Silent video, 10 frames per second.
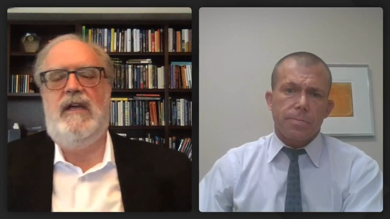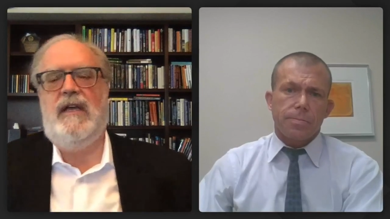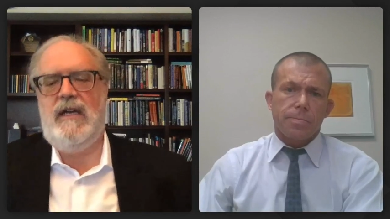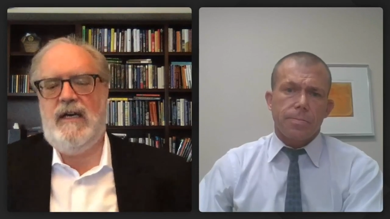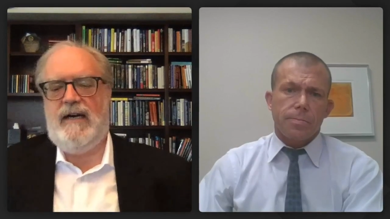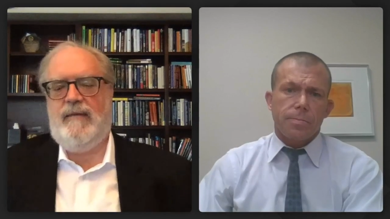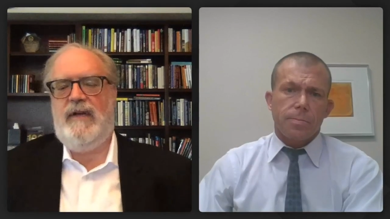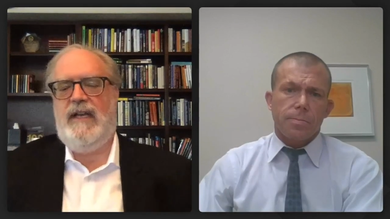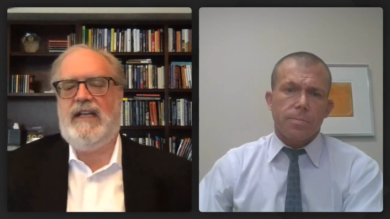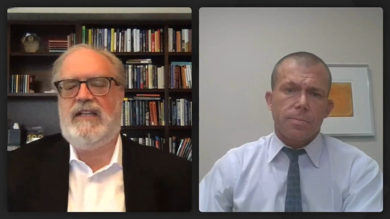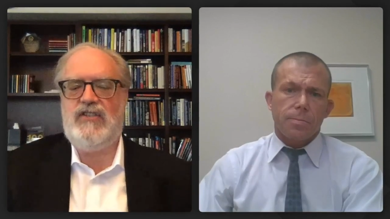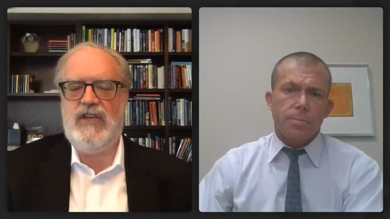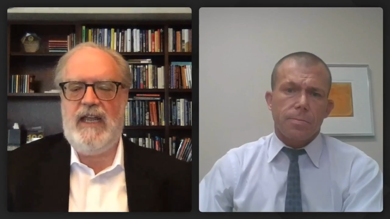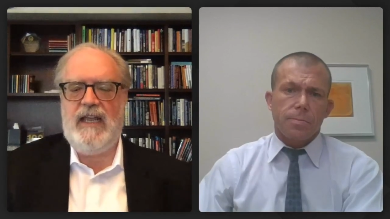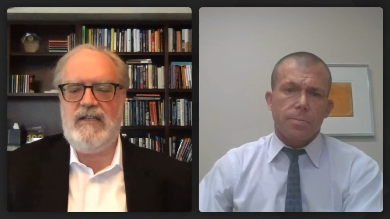Speaker 1: um, an
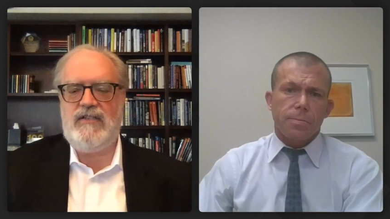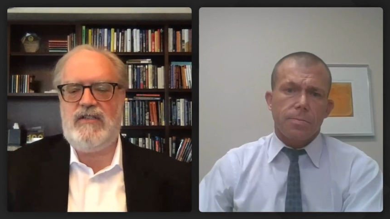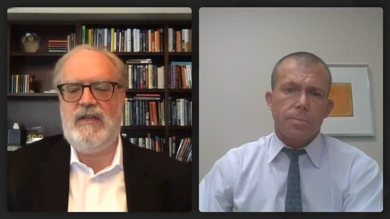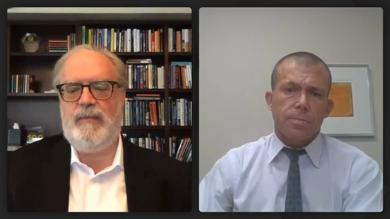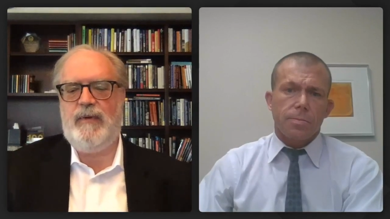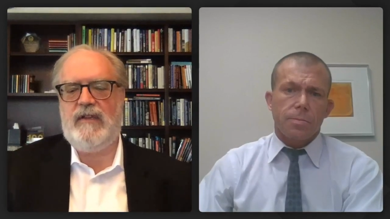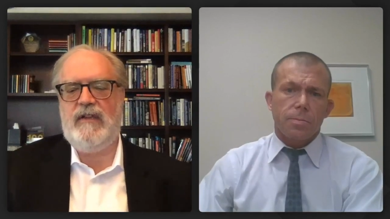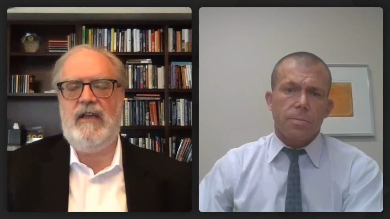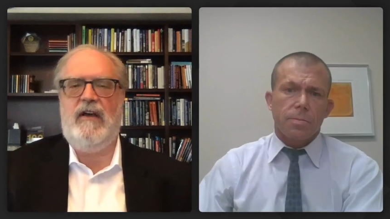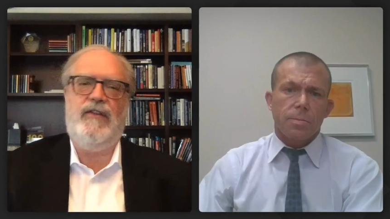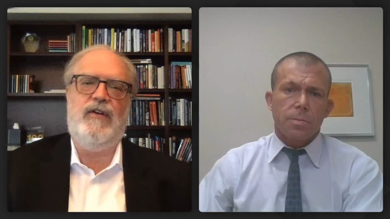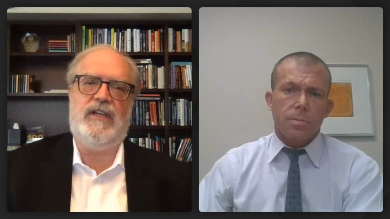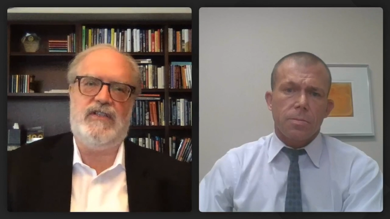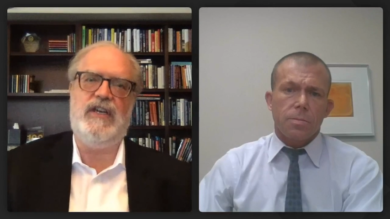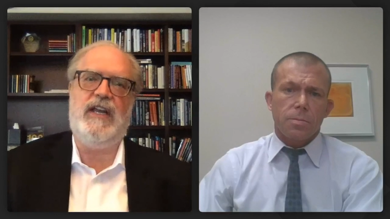exchange typically, although
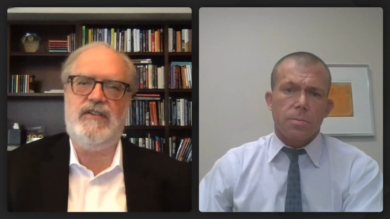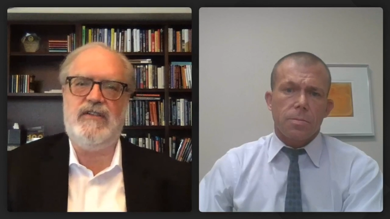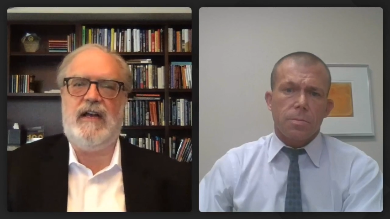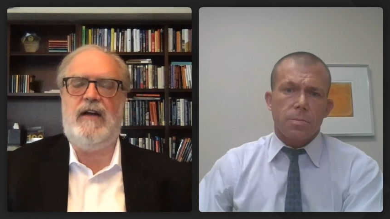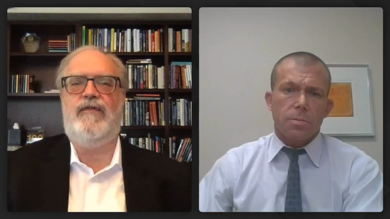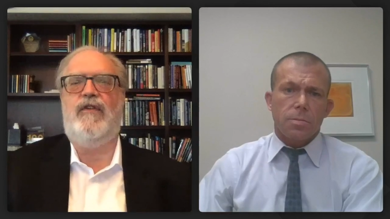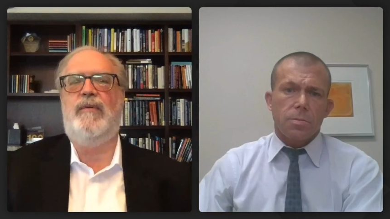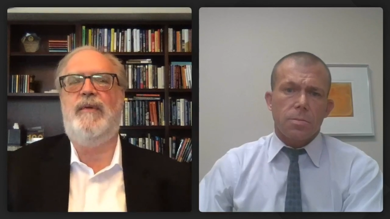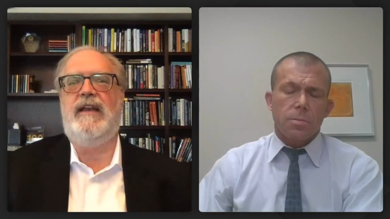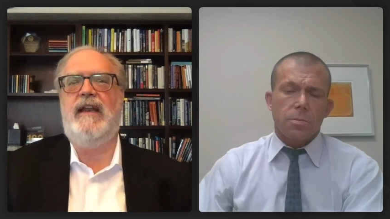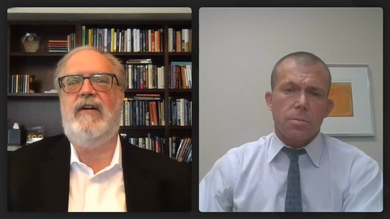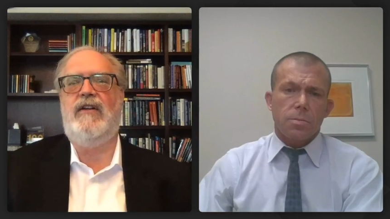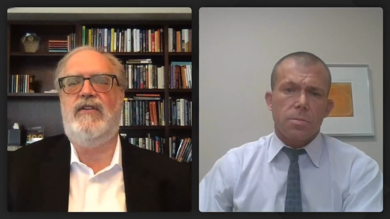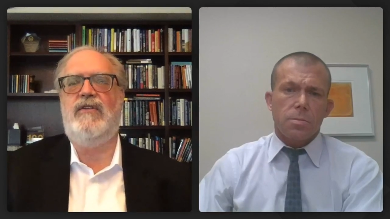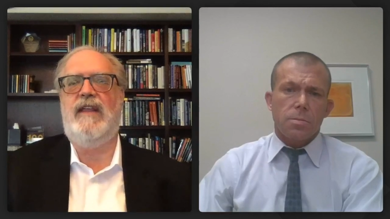exchanges are forming now to
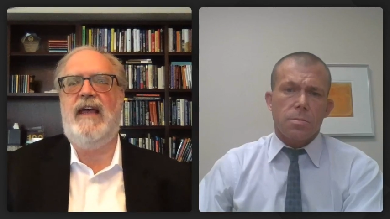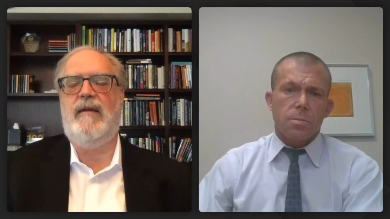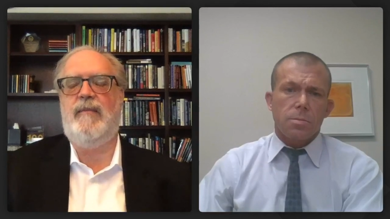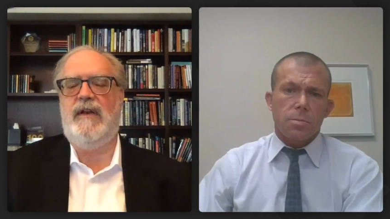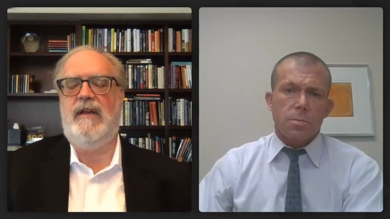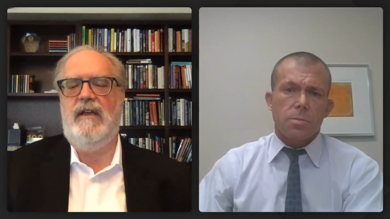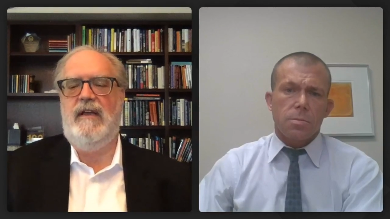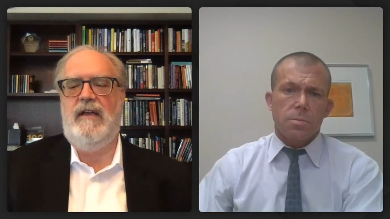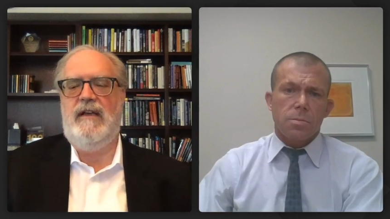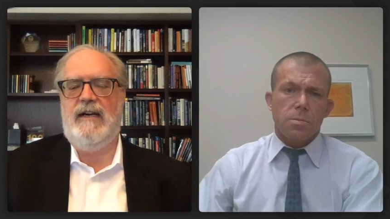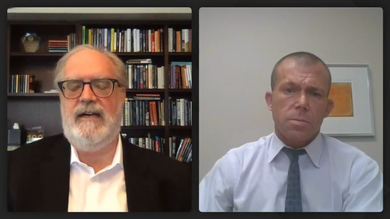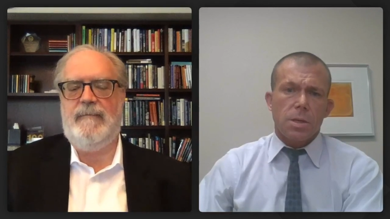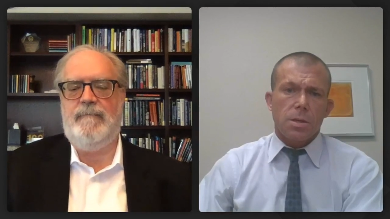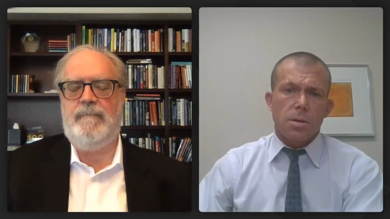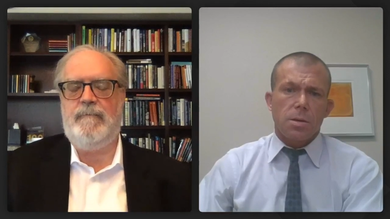do that. But
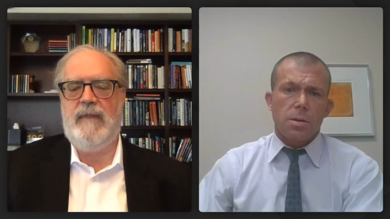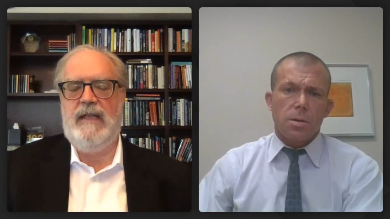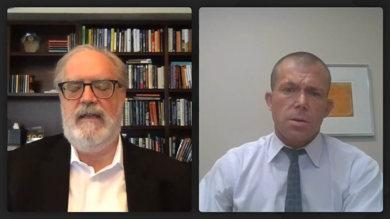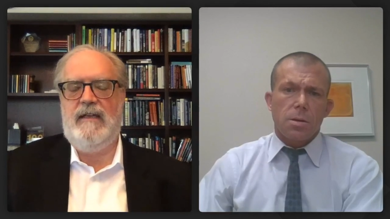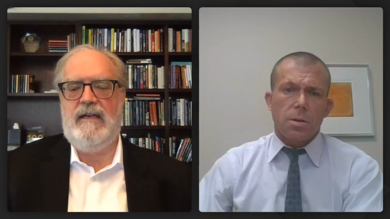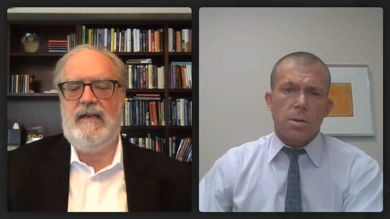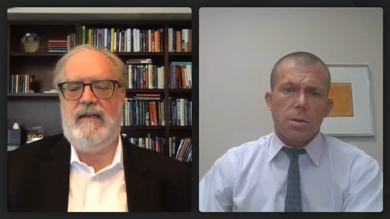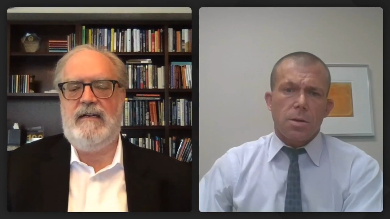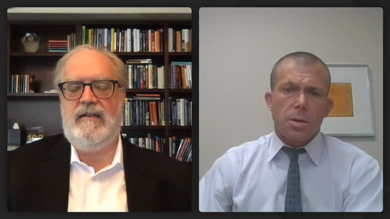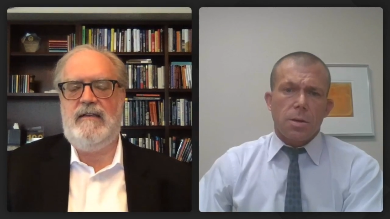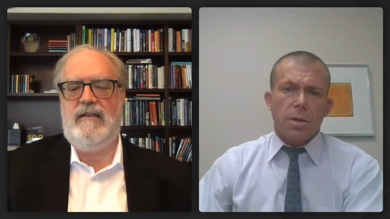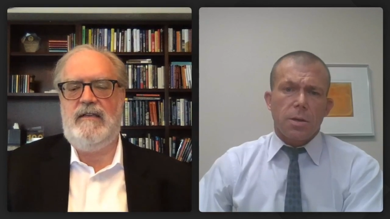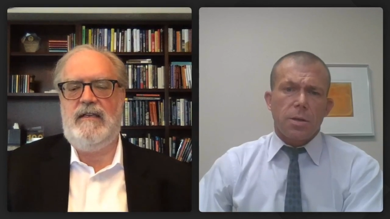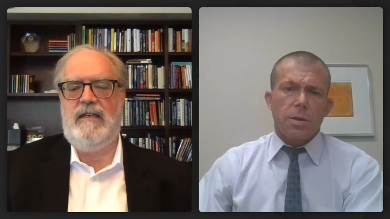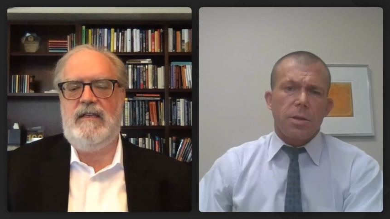
Speaker 2: um, uh,
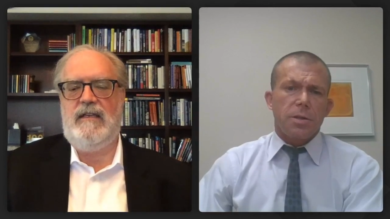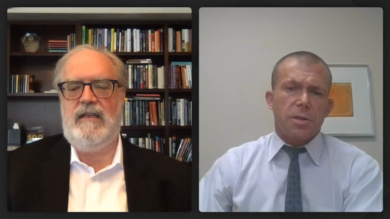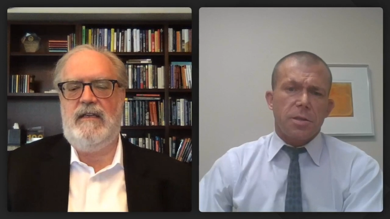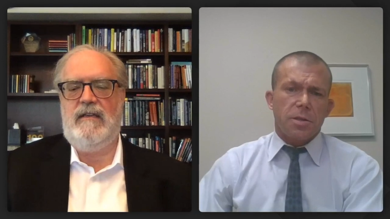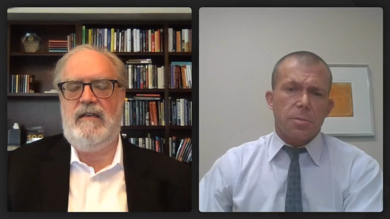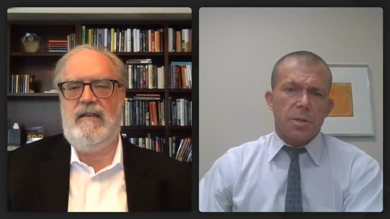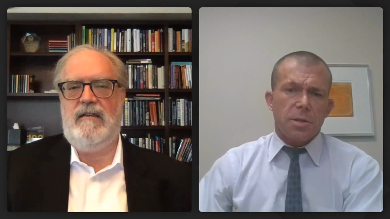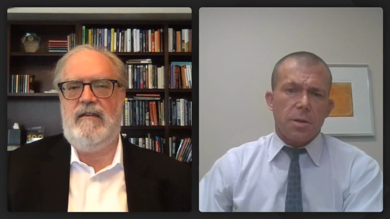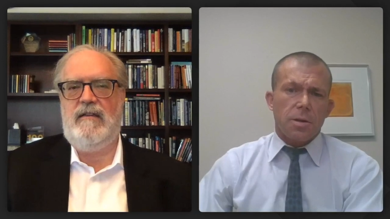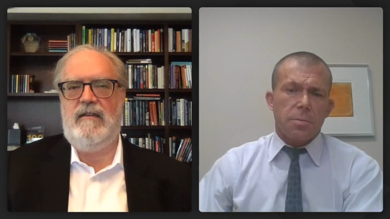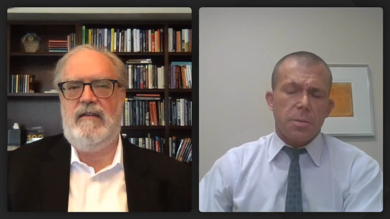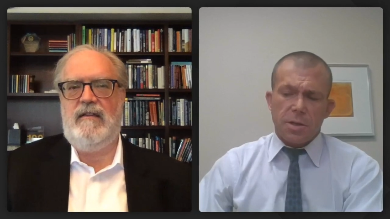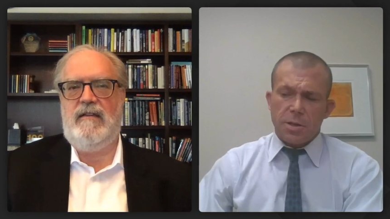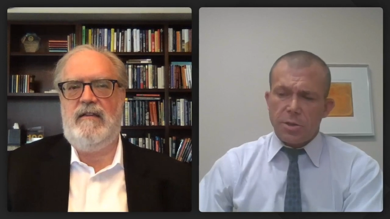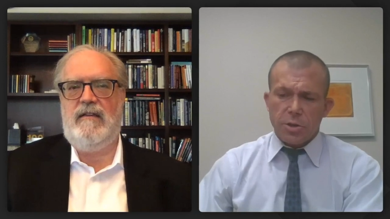can, can these systems,
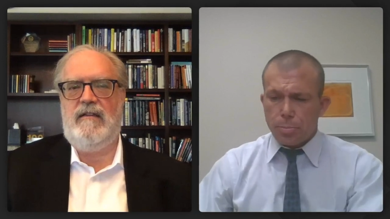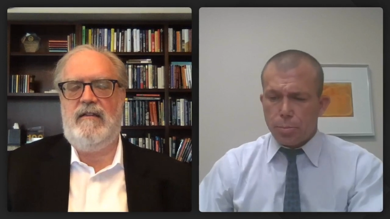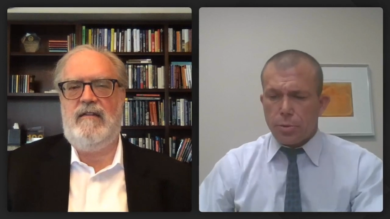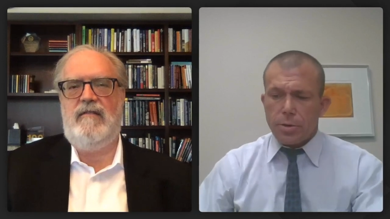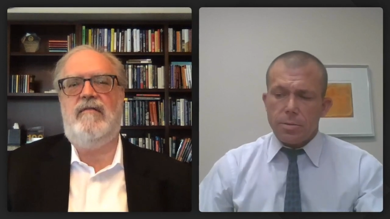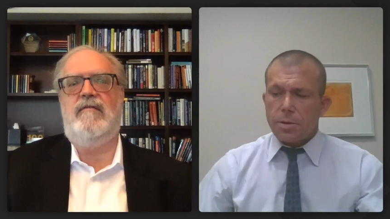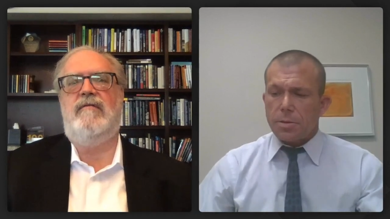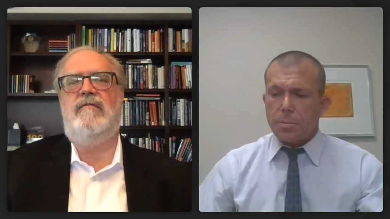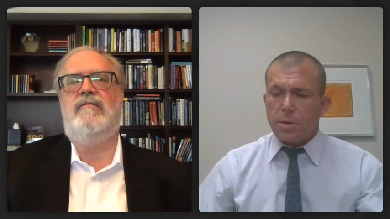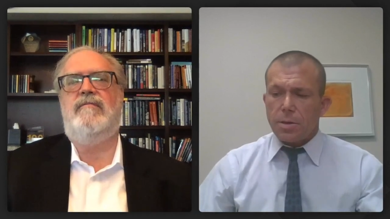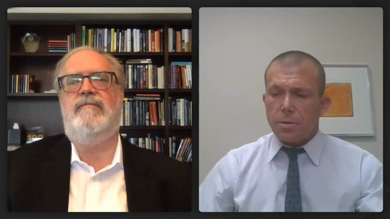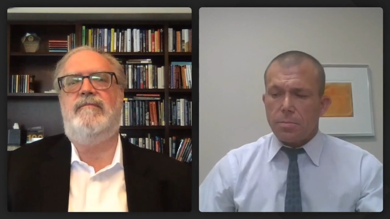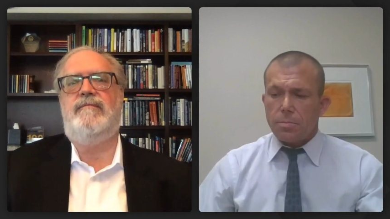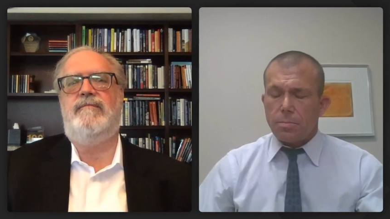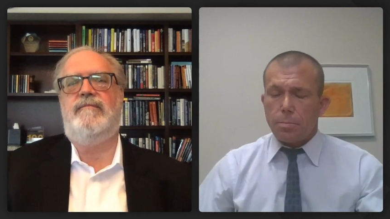Tom, can they just print as
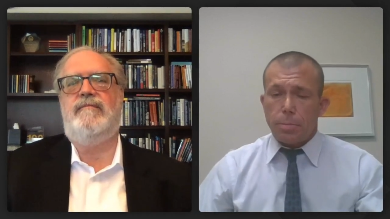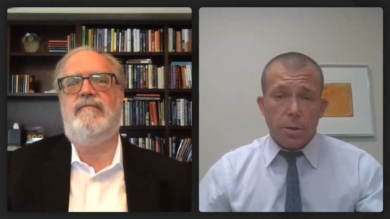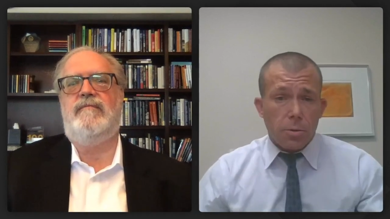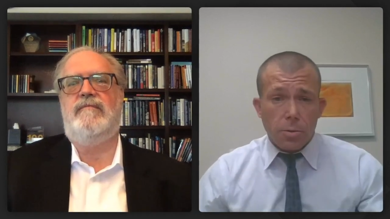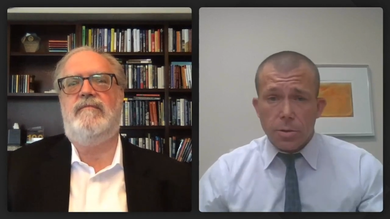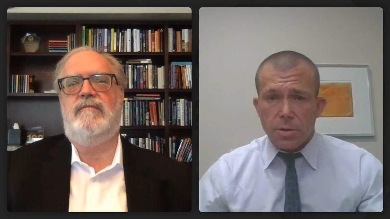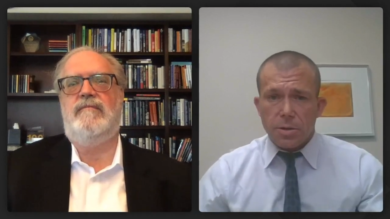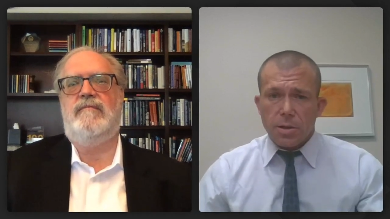many bitcoins as